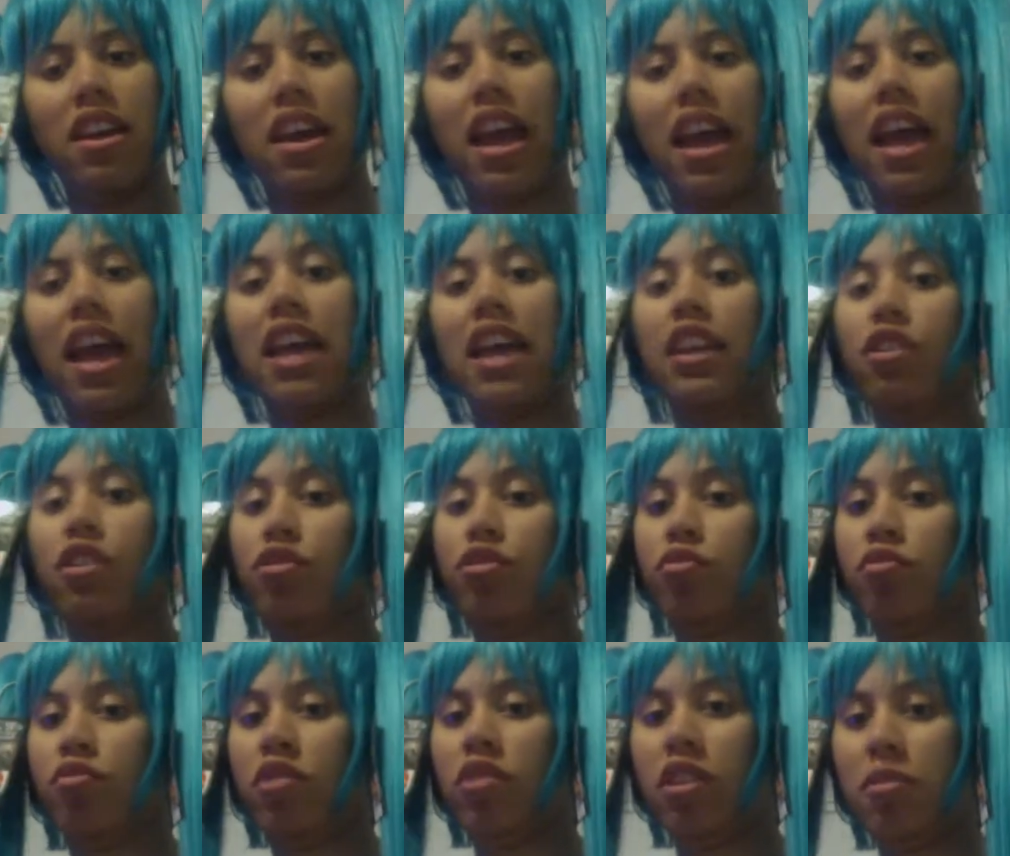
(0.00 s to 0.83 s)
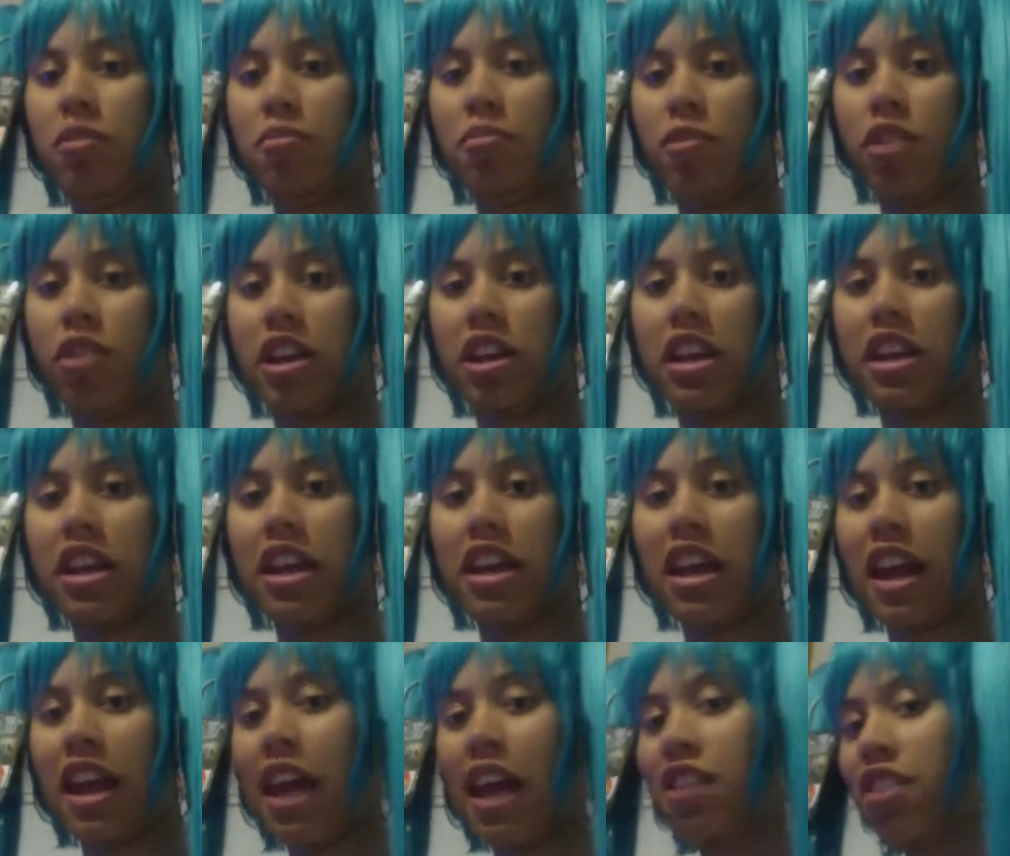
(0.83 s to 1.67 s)
and it's really pretty.
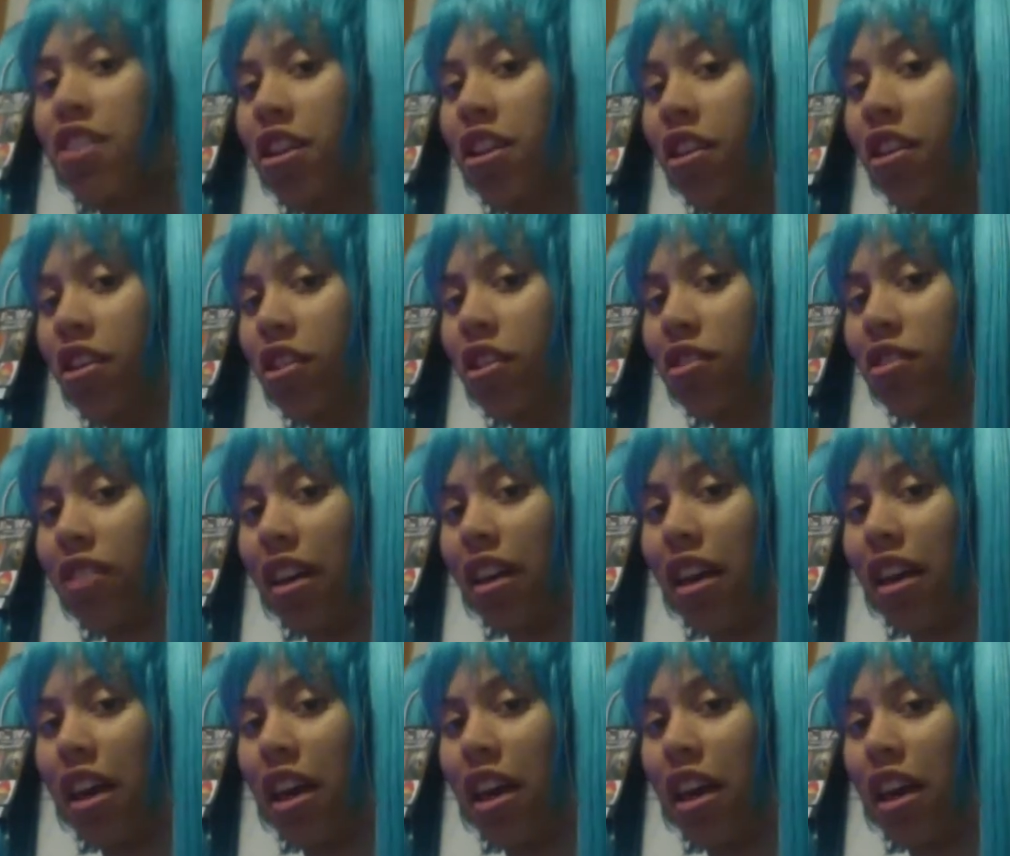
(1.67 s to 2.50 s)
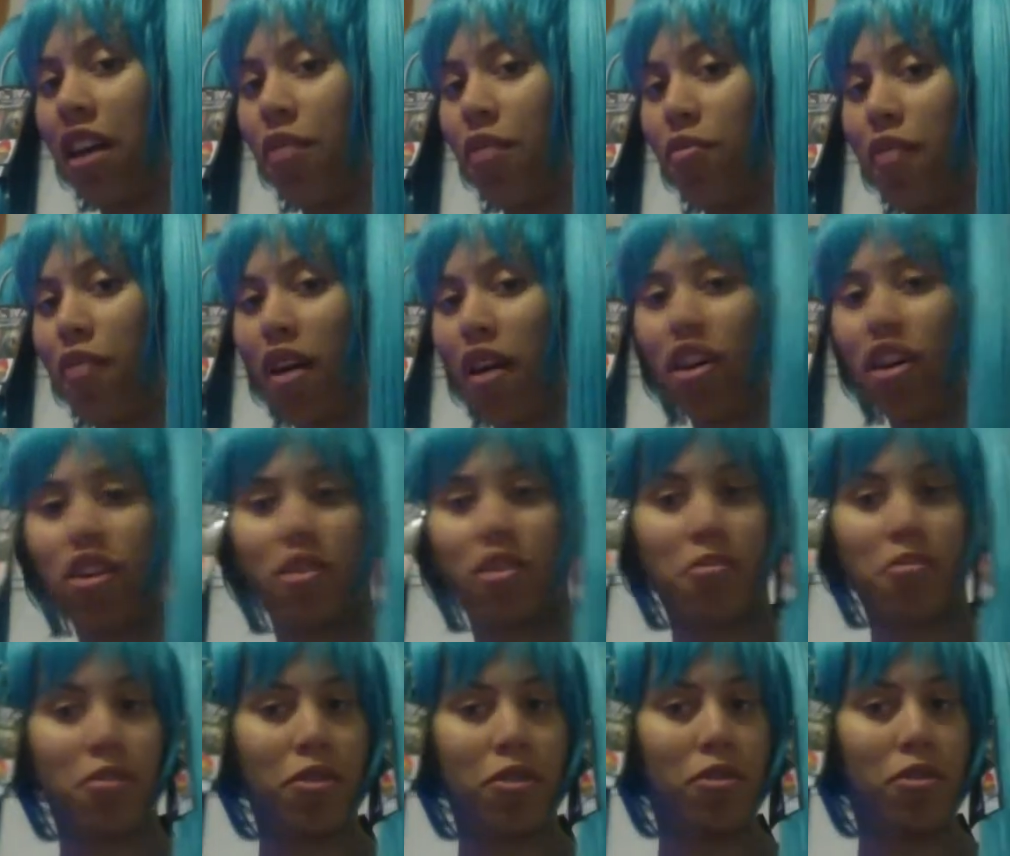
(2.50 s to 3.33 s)
It actually looks like a regular
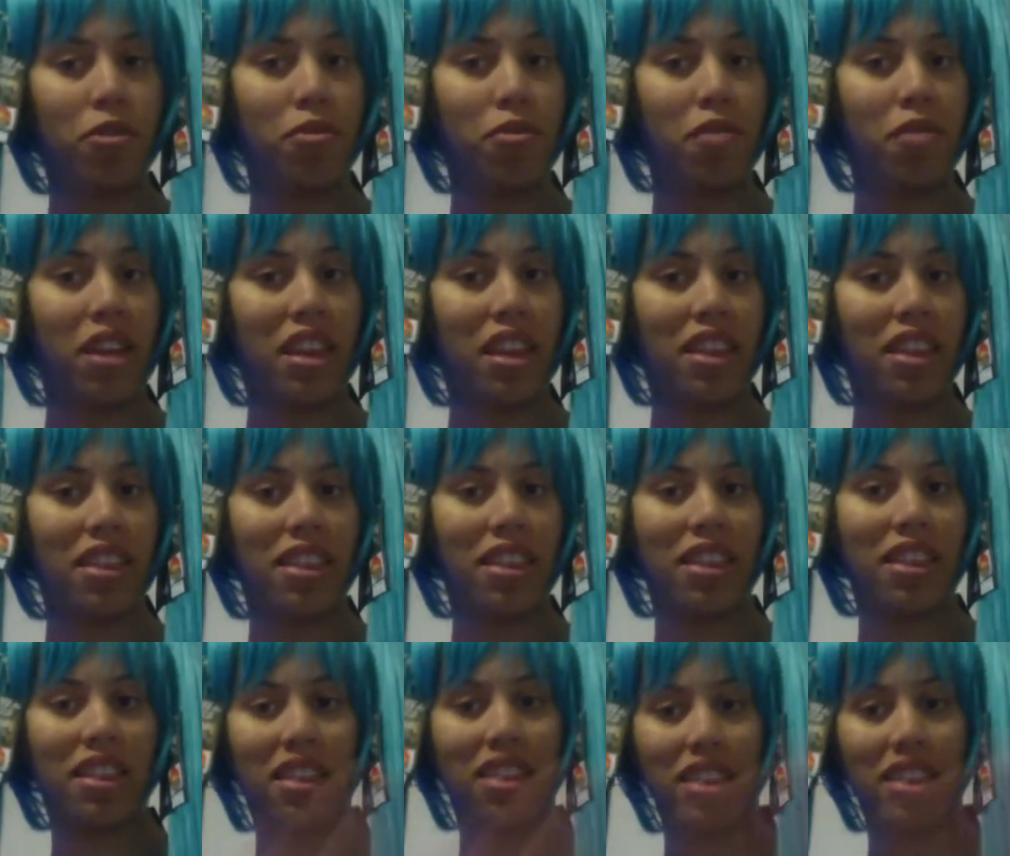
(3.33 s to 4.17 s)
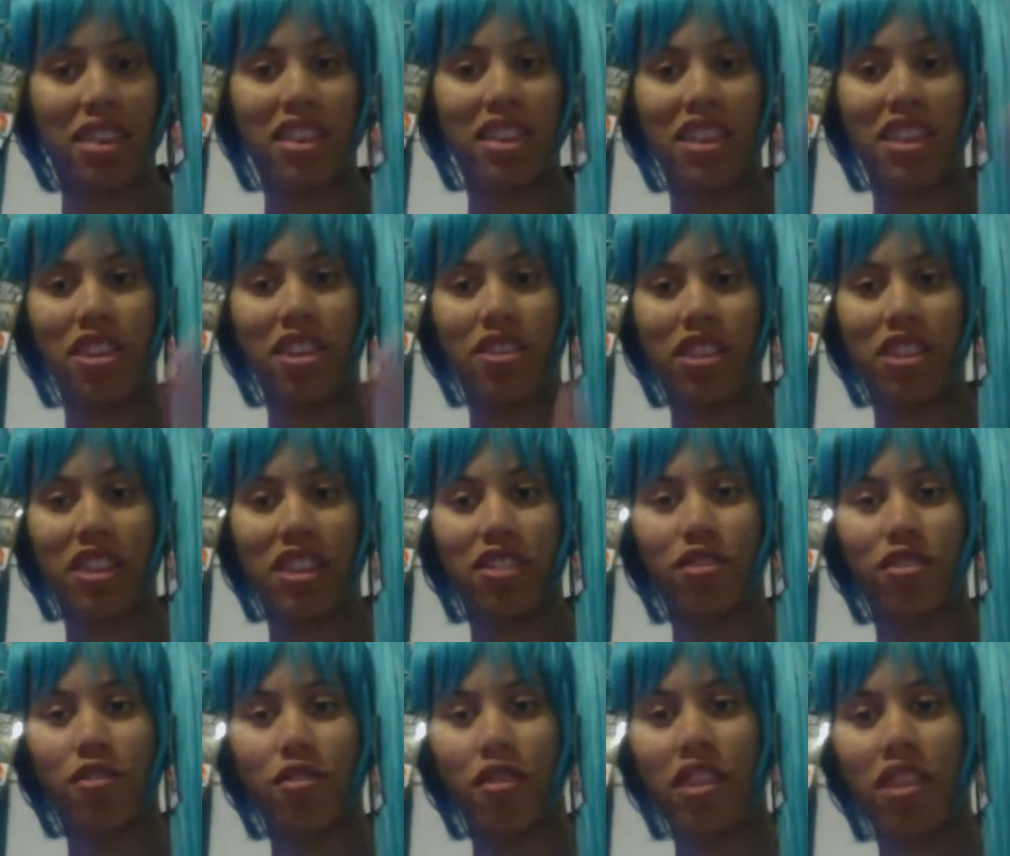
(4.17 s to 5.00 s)
blue in on the
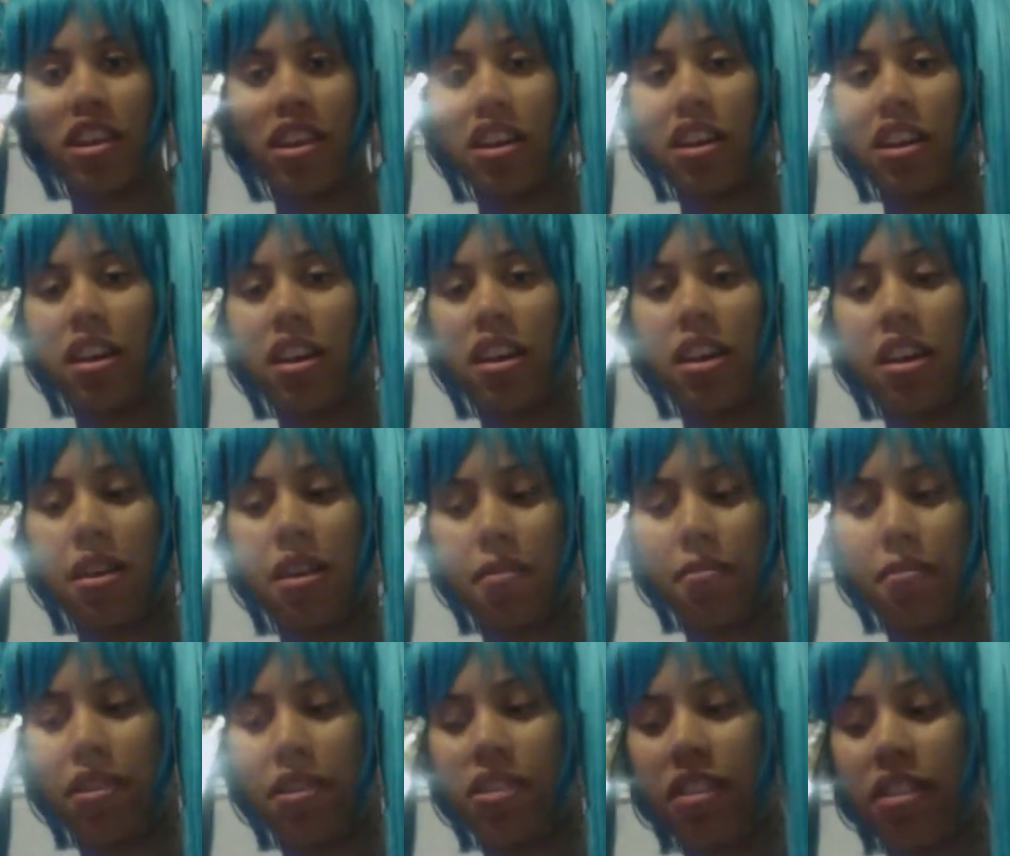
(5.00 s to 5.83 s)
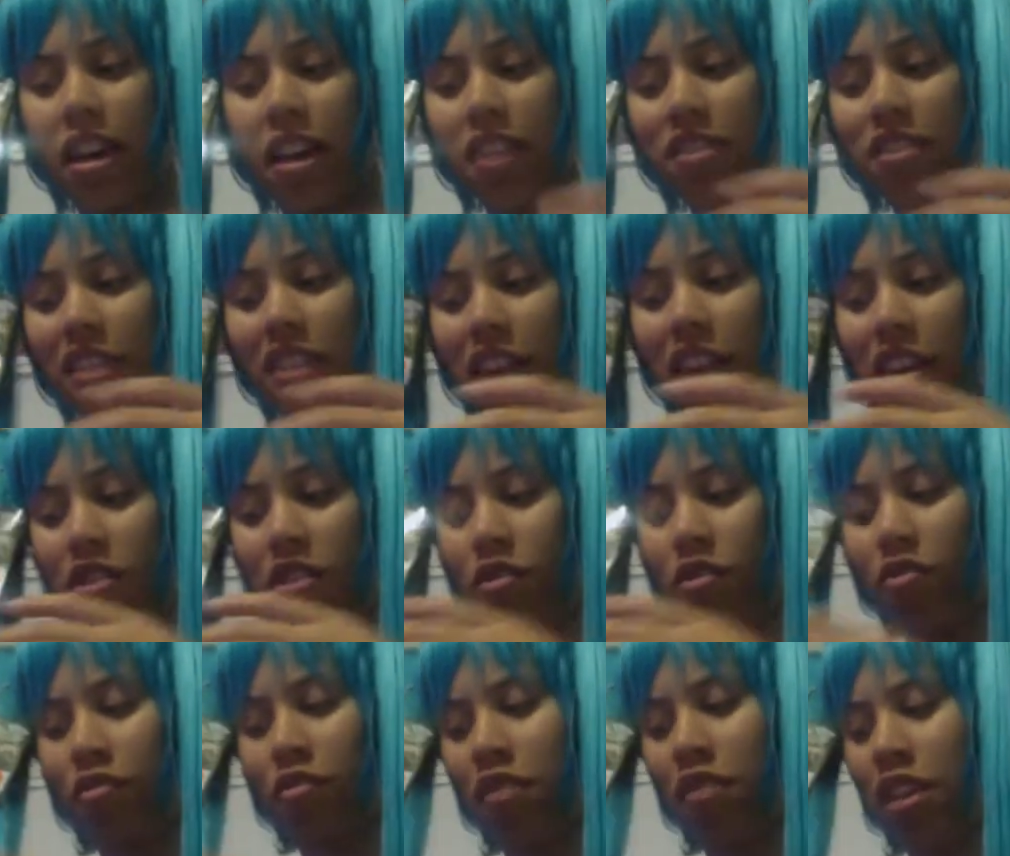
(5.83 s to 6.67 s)
screen, but it's actually like a
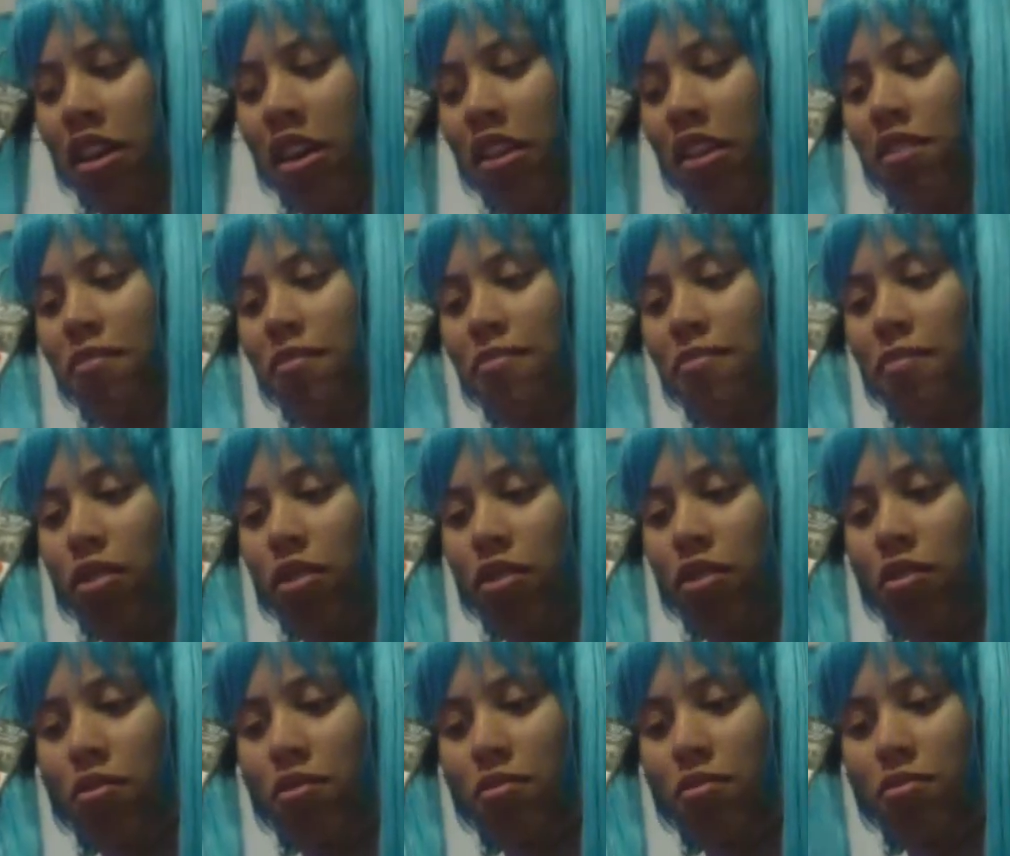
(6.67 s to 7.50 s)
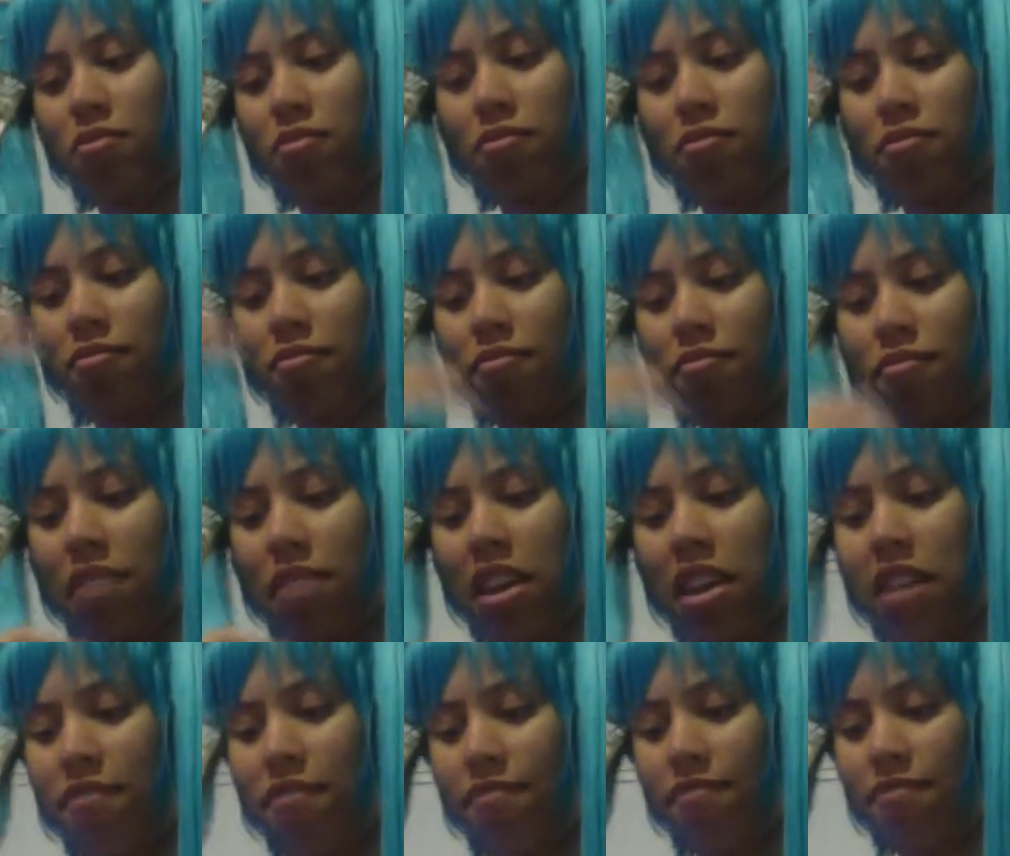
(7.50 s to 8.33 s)
green blue. It